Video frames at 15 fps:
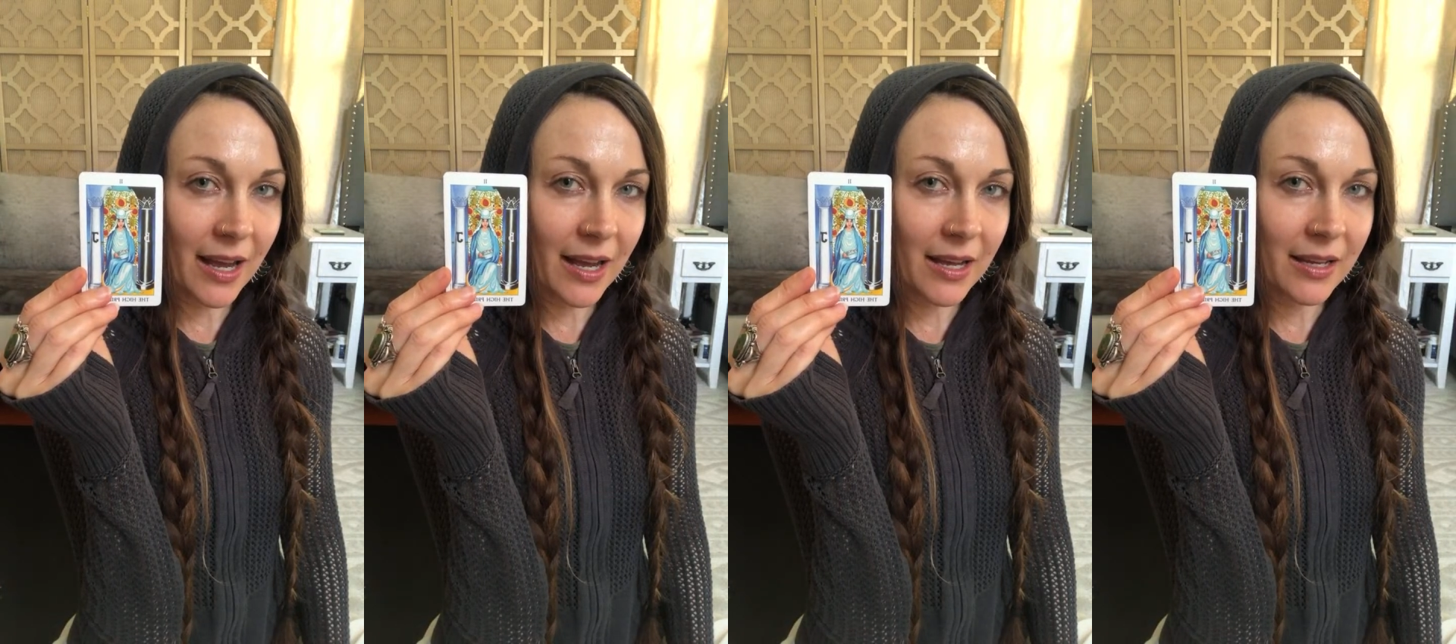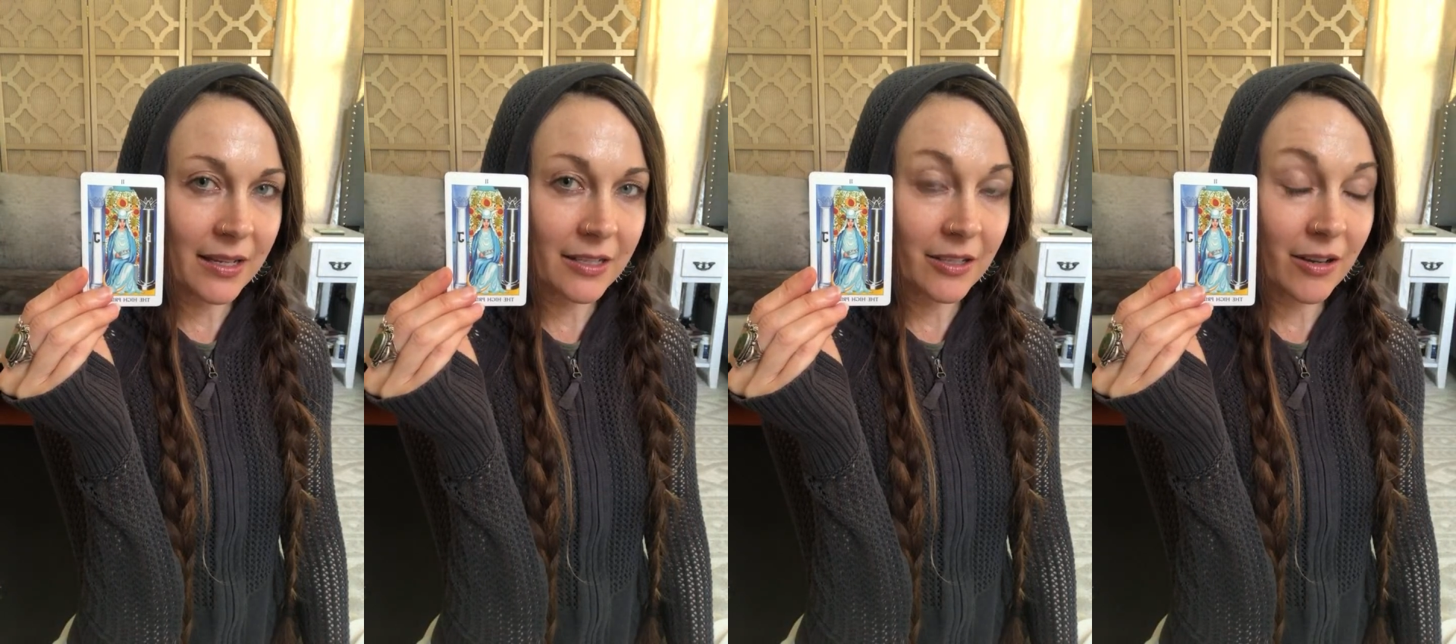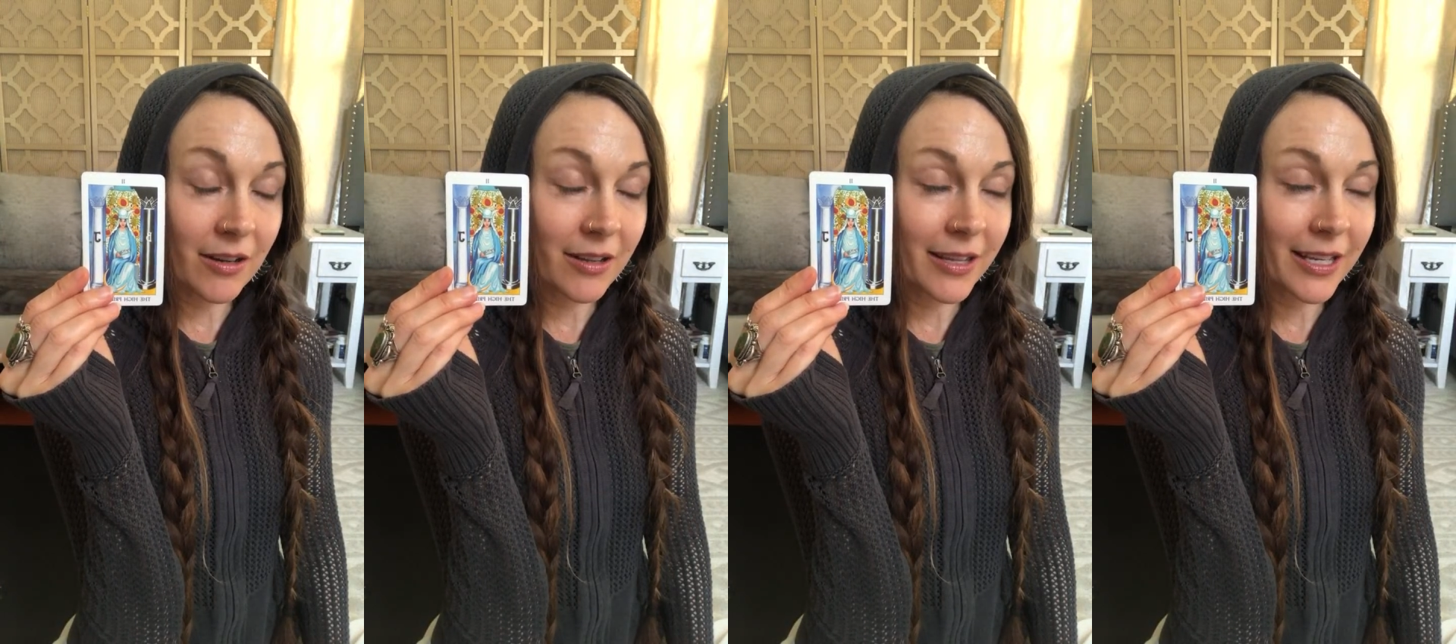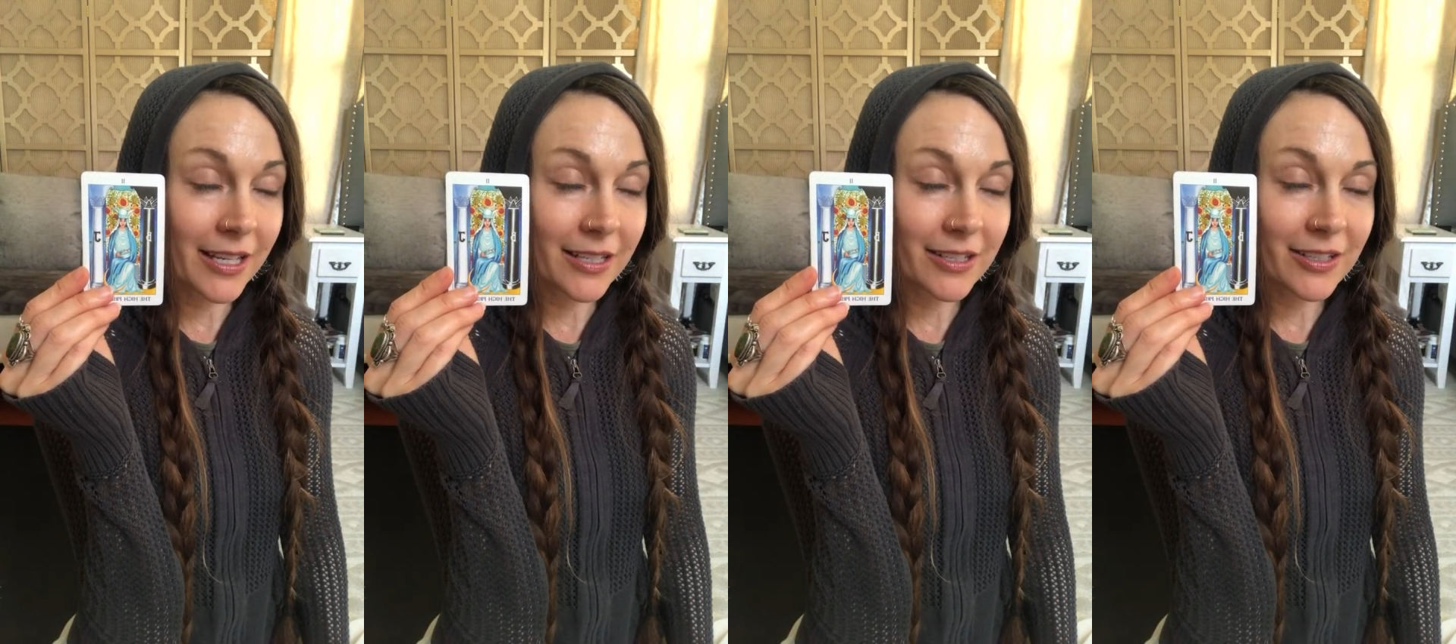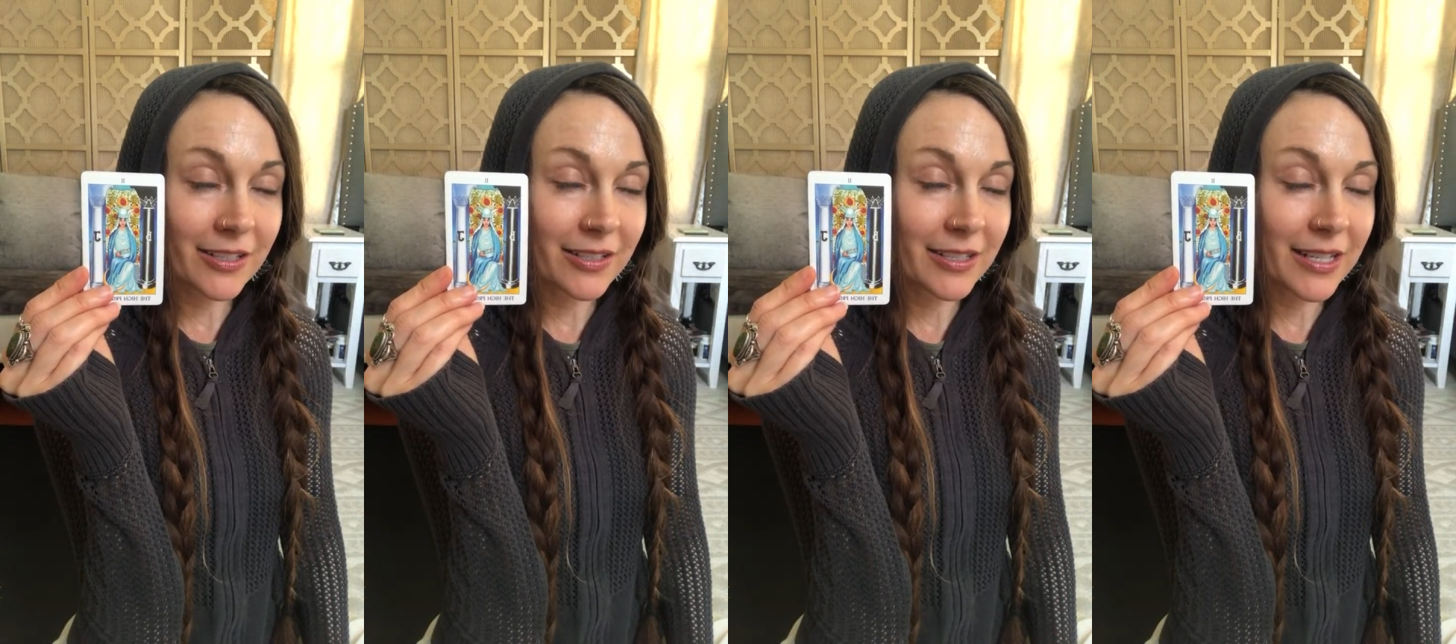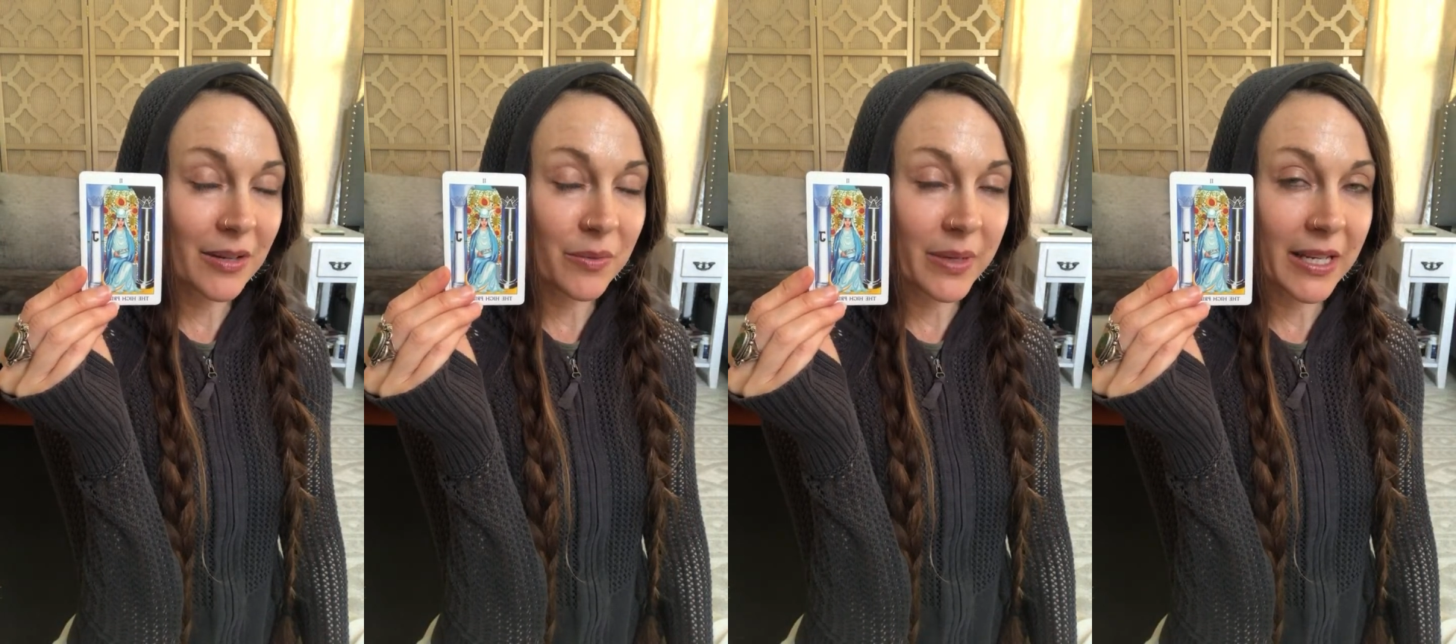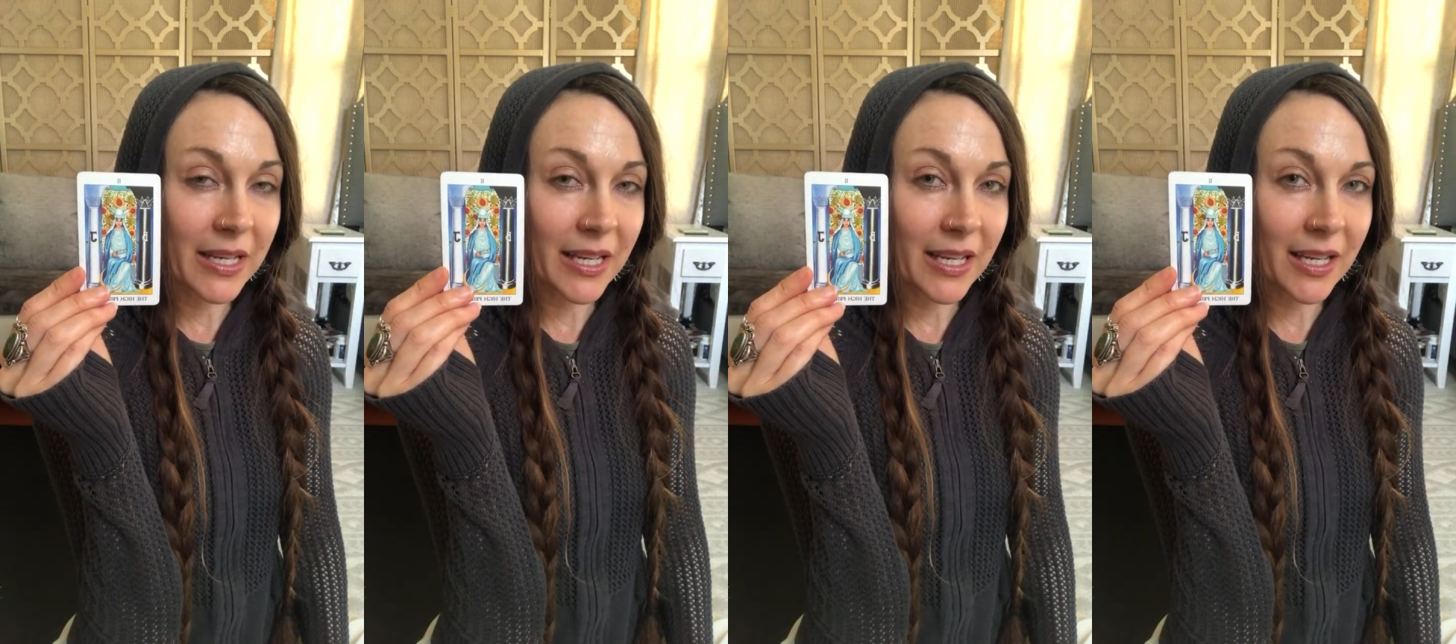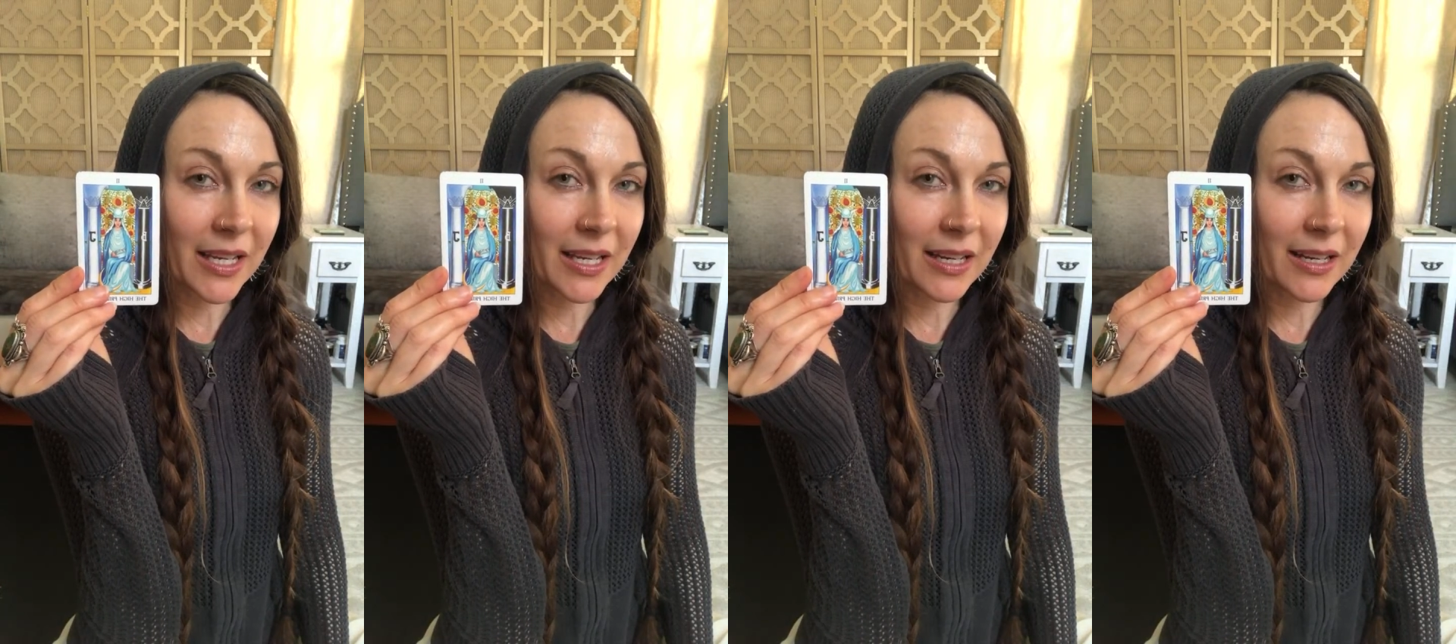has all the answers that we
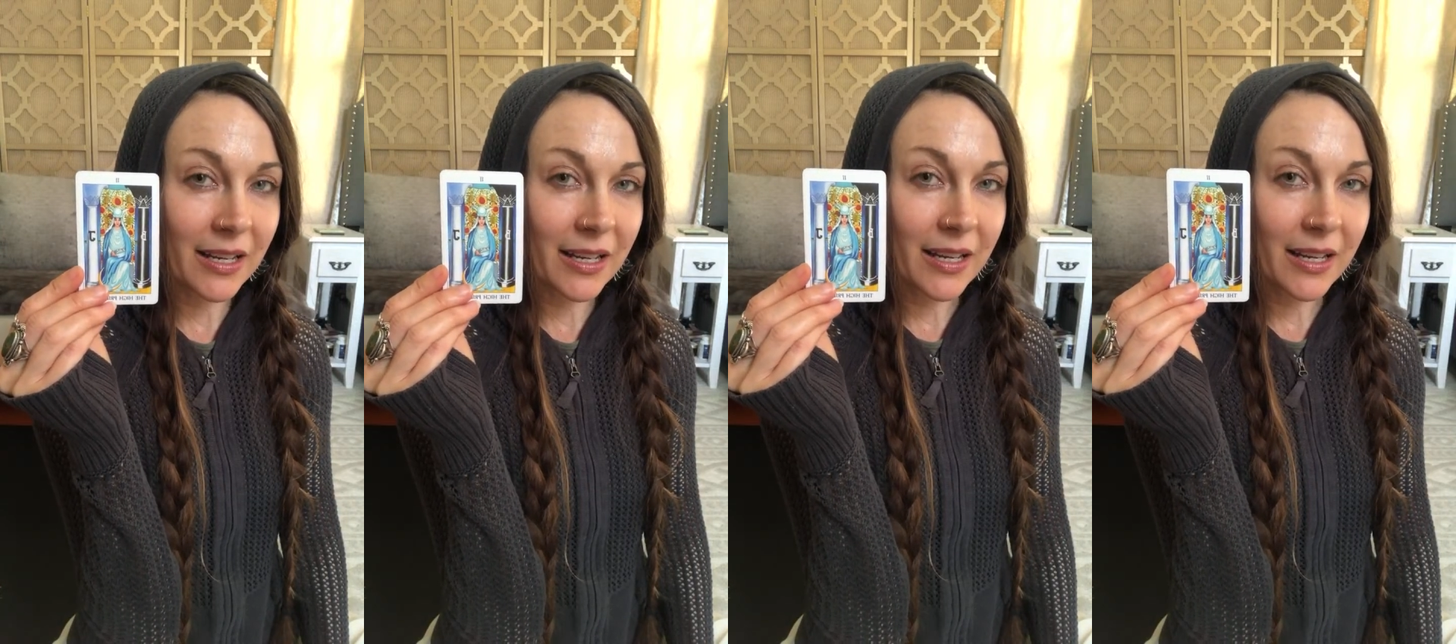need